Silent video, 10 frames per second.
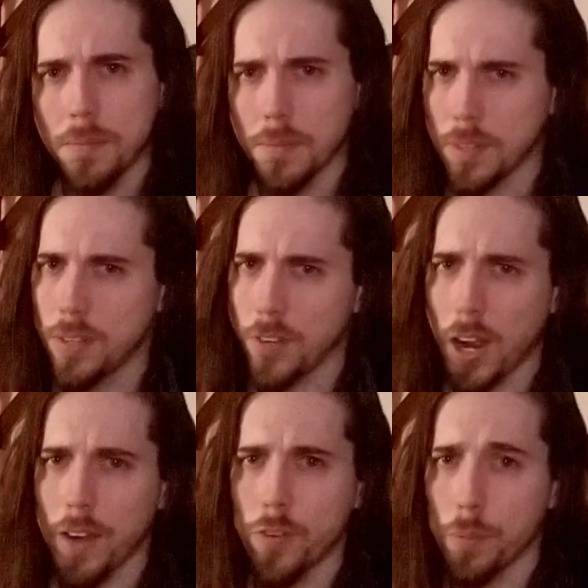They have an
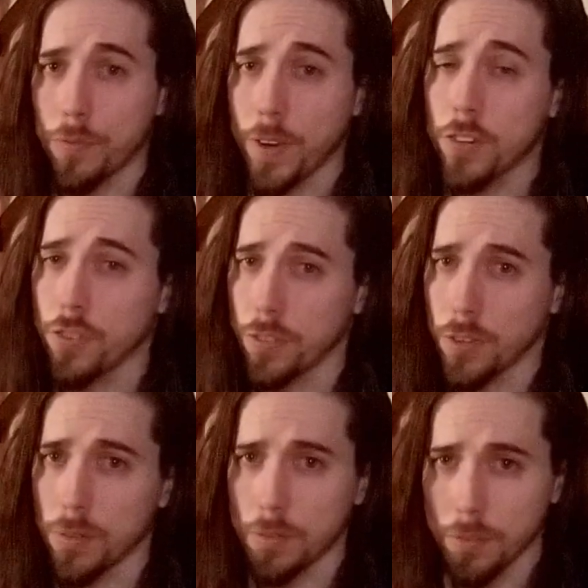eye for perfection,
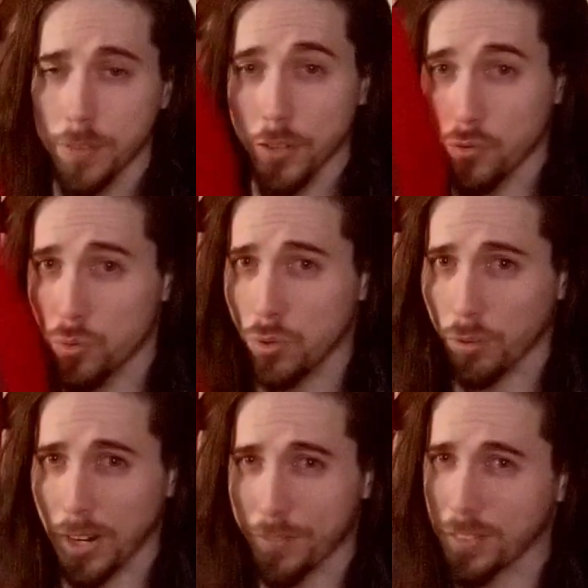though. Their
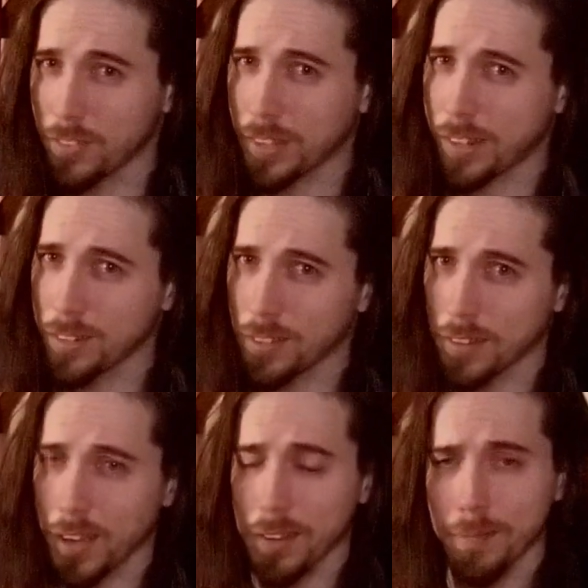jewelcraft is second to
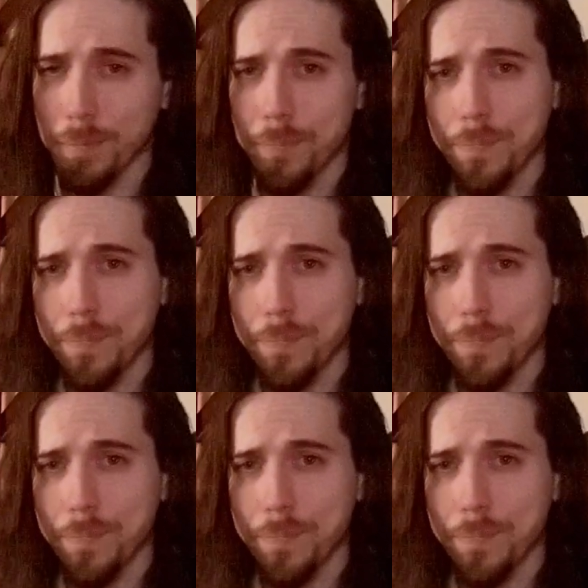none.